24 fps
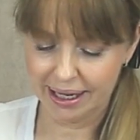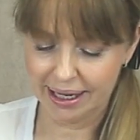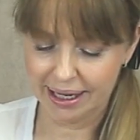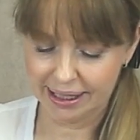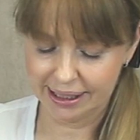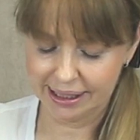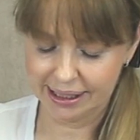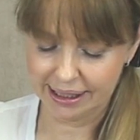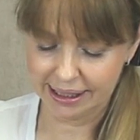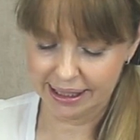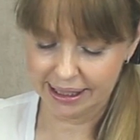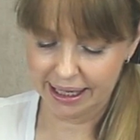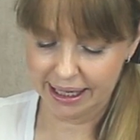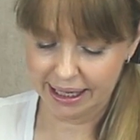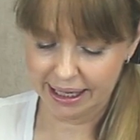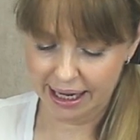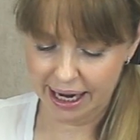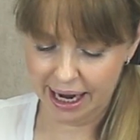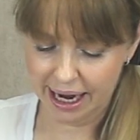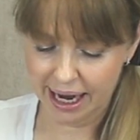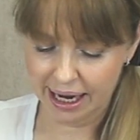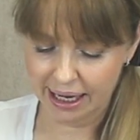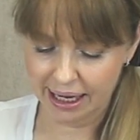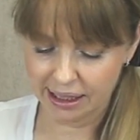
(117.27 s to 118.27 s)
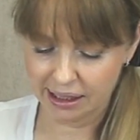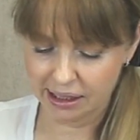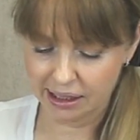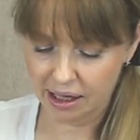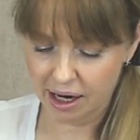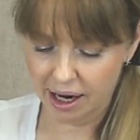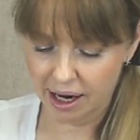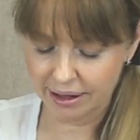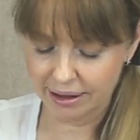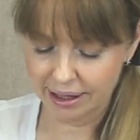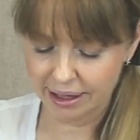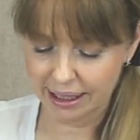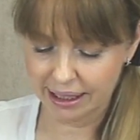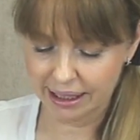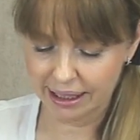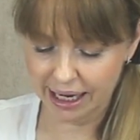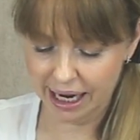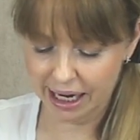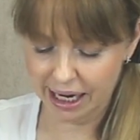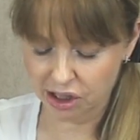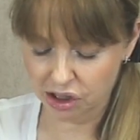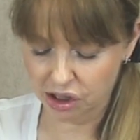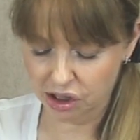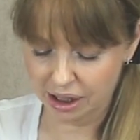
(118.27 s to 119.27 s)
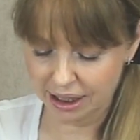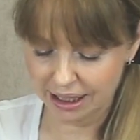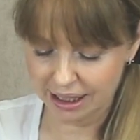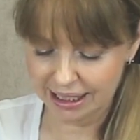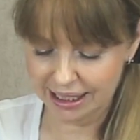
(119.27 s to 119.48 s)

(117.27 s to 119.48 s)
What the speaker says: his skin, and I think it actually